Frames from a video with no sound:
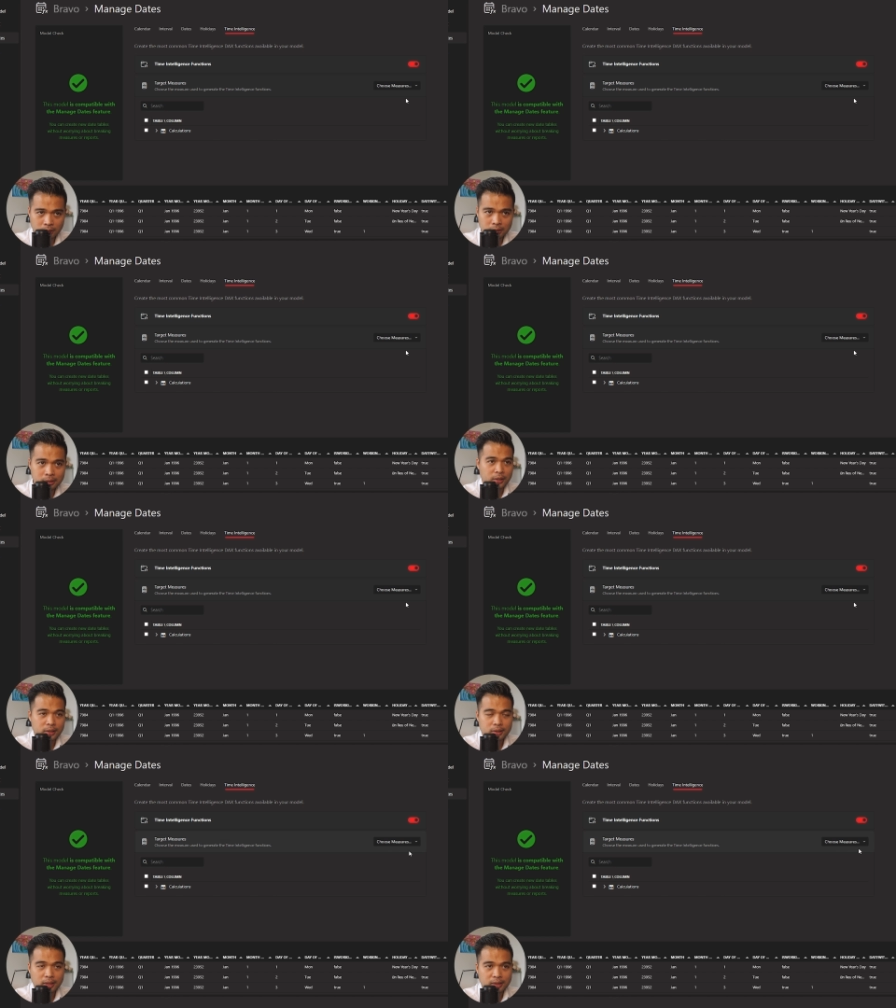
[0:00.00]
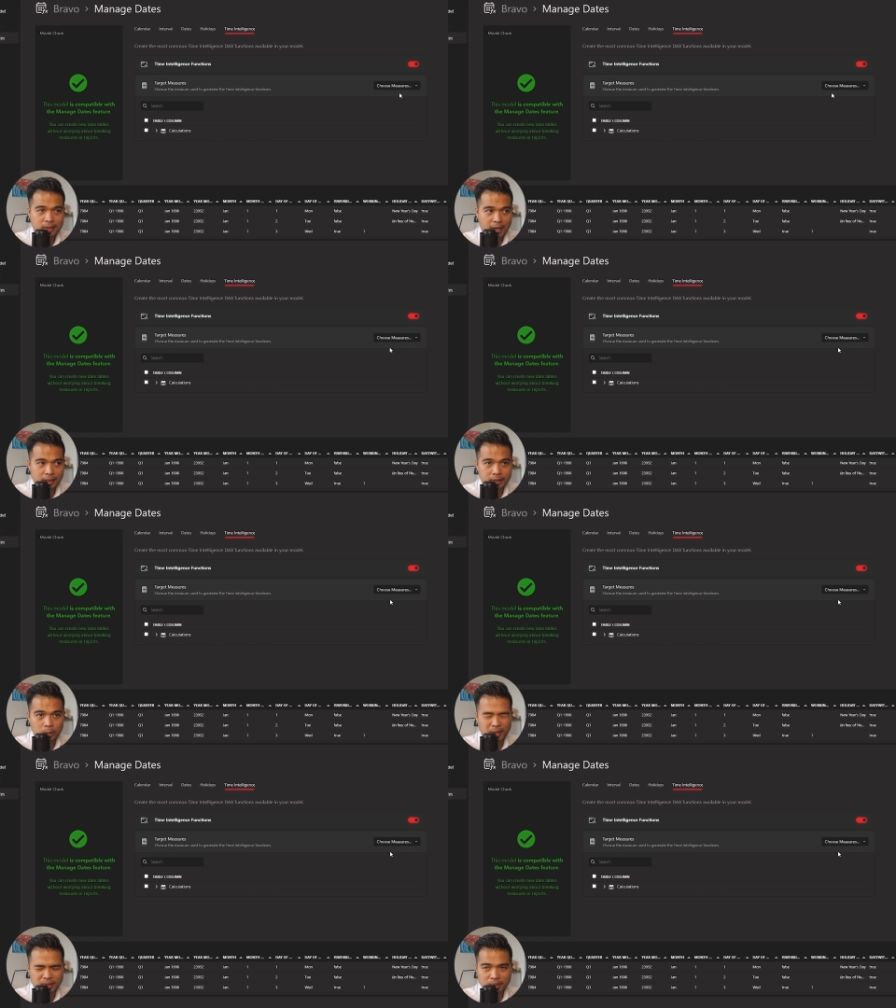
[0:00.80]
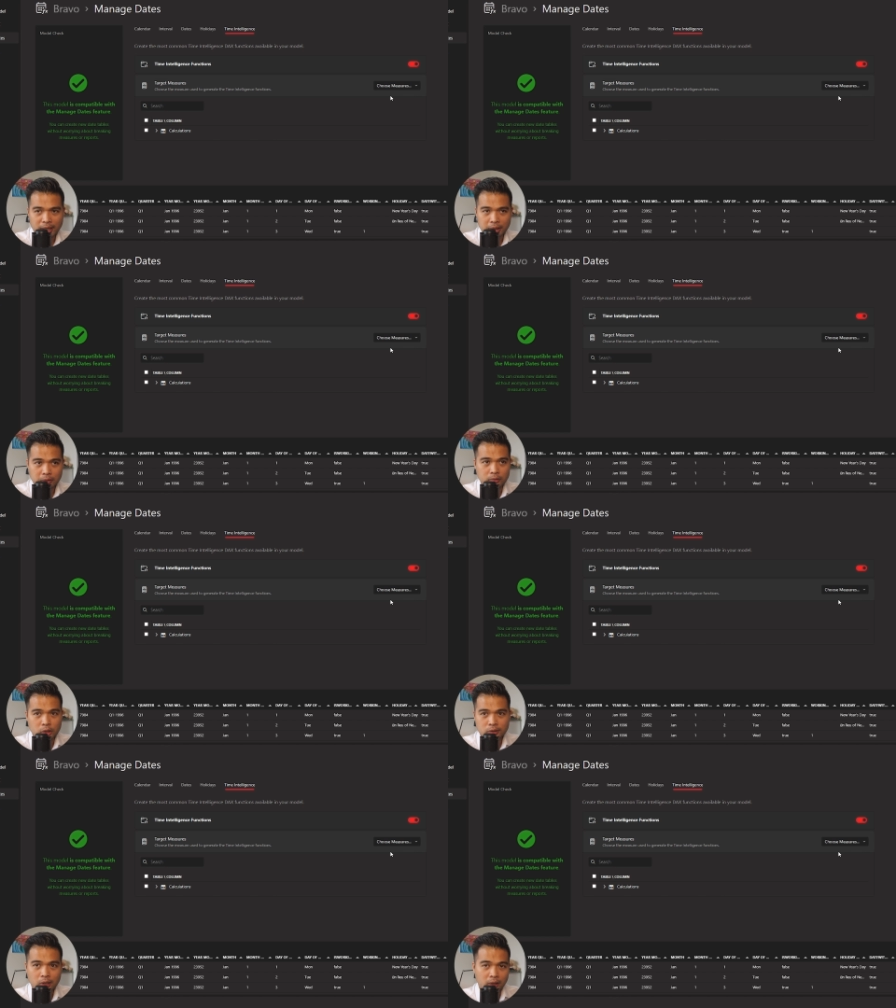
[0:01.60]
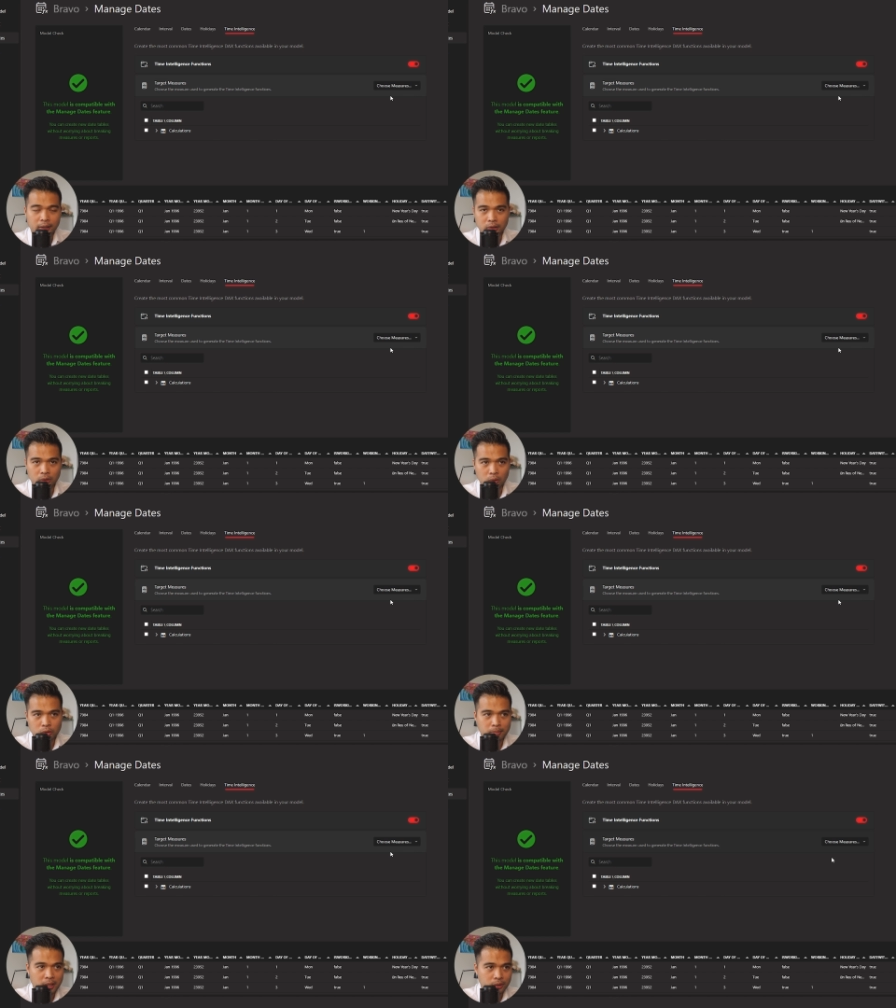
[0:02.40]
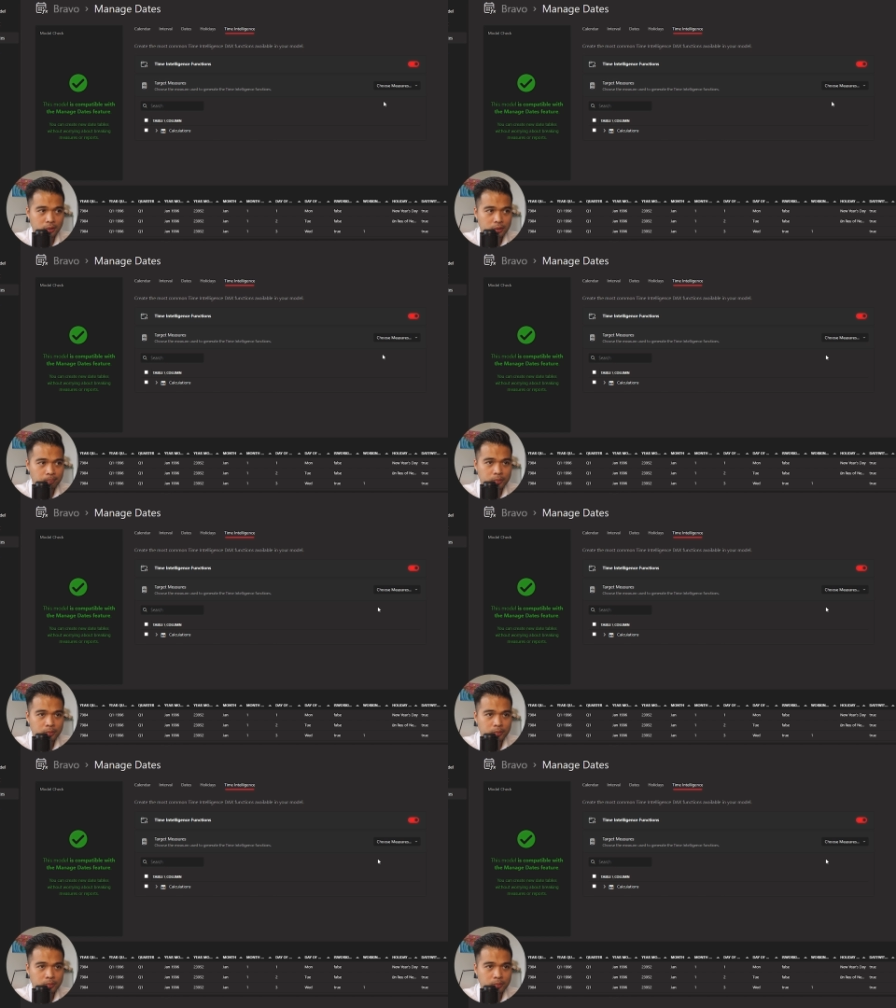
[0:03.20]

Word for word: on, this is a handy way to kind of just target those measures.